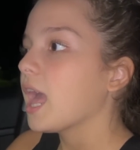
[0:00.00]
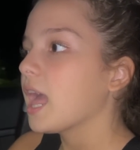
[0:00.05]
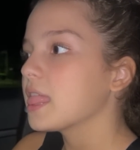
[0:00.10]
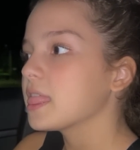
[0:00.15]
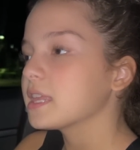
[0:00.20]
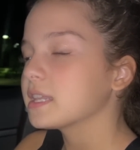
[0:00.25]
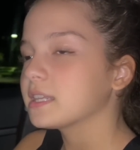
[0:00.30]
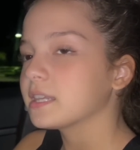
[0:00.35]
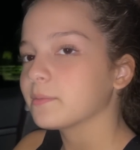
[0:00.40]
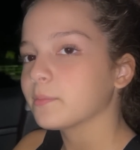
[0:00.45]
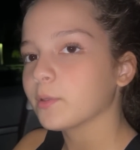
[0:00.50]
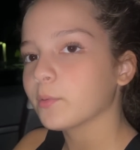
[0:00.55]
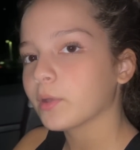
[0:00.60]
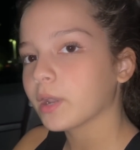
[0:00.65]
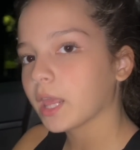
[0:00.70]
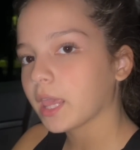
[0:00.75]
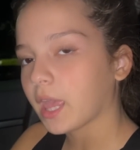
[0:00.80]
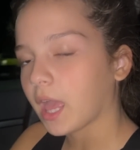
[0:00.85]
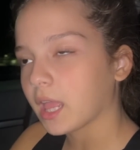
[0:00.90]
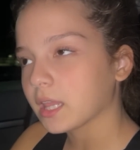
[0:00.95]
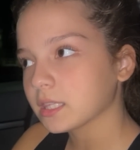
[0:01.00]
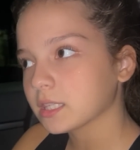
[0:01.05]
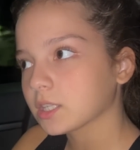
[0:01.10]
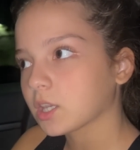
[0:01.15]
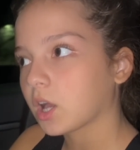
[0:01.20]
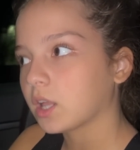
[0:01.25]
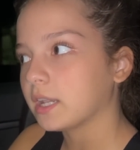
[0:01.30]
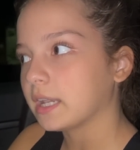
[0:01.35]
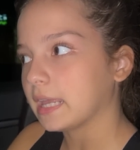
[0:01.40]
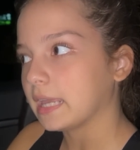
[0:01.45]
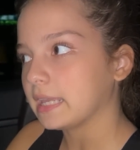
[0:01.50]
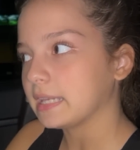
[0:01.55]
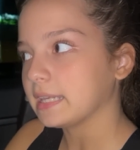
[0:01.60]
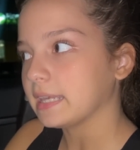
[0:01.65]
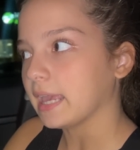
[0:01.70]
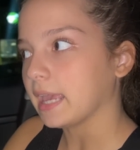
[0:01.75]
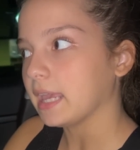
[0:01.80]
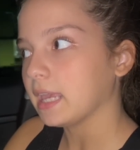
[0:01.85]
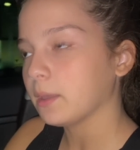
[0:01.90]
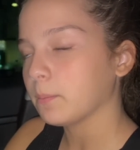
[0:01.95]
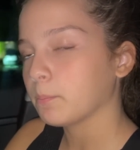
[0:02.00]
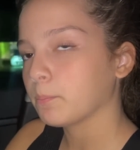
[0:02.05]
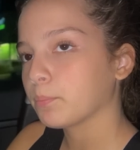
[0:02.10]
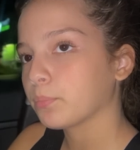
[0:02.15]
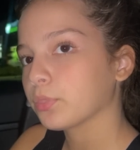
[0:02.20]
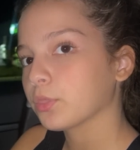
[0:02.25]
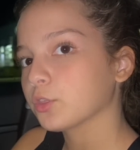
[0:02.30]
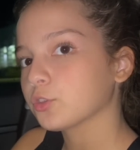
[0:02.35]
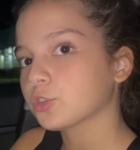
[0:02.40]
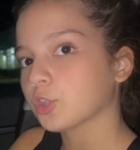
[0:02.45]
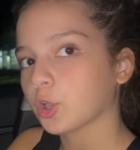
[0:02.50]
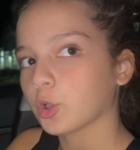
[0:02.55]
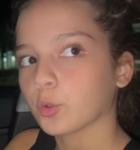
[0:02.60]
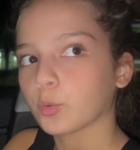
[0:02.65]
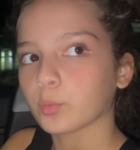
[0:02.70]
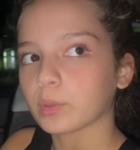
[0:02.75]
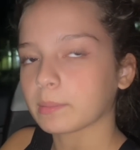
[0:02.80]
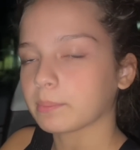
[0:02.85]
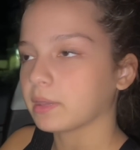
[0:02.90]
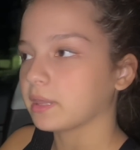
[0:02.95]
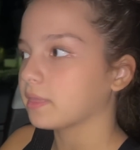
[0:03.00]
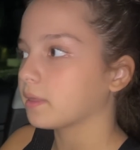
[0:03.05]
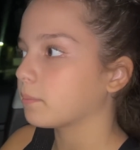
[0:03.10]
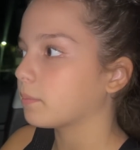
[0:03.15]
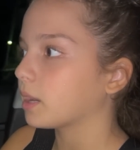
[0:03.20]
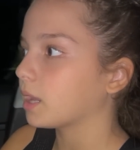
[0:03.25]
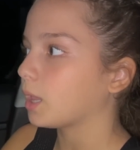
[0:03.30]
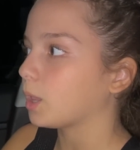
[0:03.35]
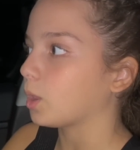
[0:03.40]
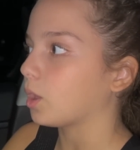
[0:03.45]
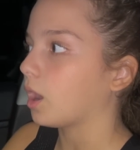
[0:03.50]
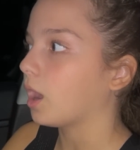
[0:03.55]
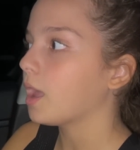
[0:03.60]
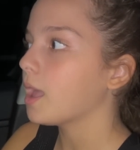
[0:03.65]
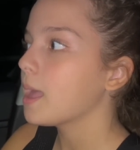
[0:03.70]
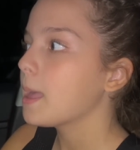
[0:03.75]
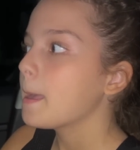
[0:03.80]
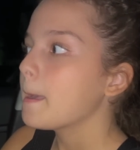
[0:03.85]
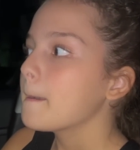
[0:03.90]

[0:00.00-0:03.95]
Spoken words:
And the team we went against got an 88. So we beat them by a lot.